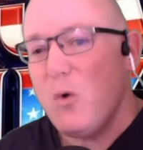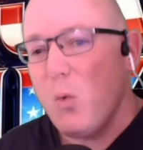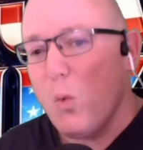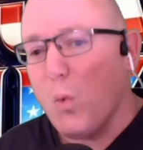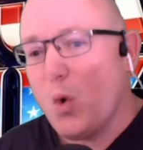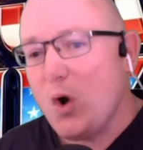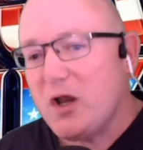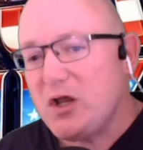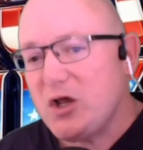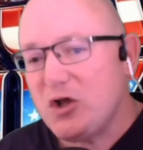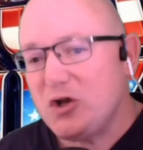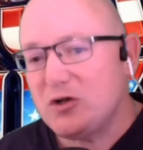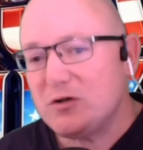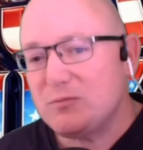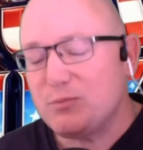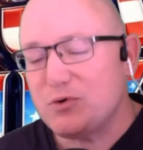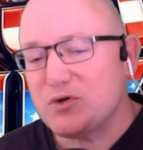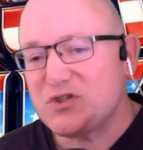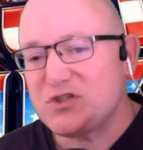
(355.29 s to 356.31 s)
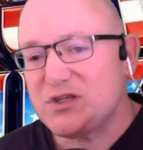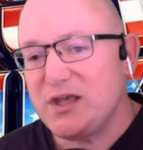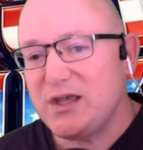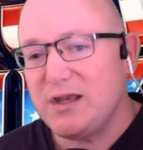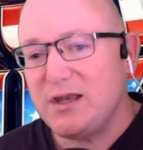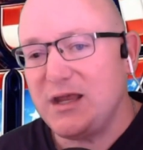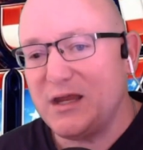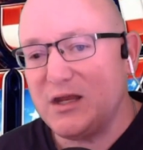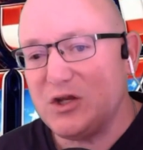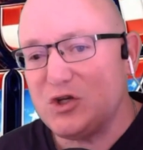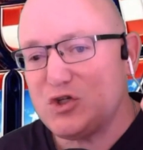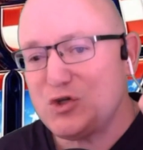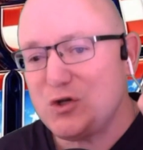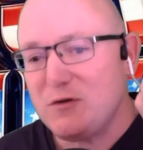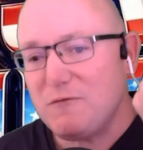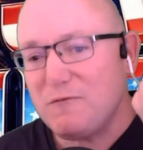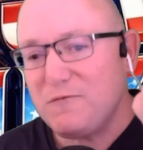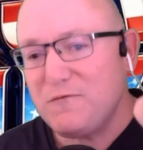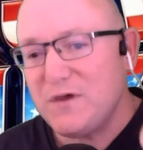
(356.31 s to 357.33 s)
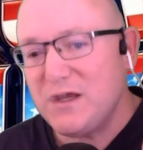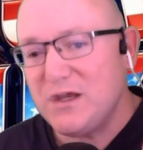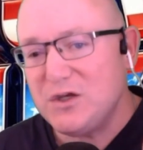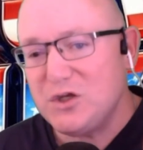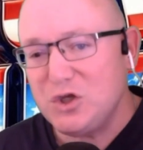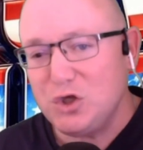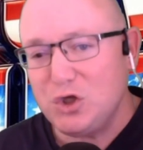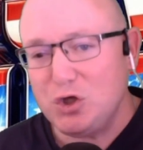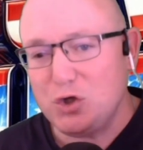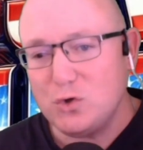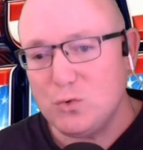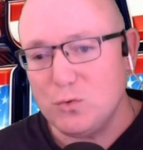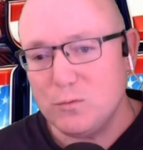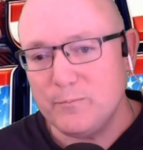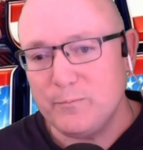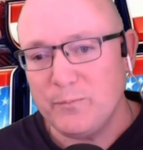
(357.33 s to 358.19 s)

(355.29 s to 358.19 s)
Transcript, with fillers: 100%, and it should offend you.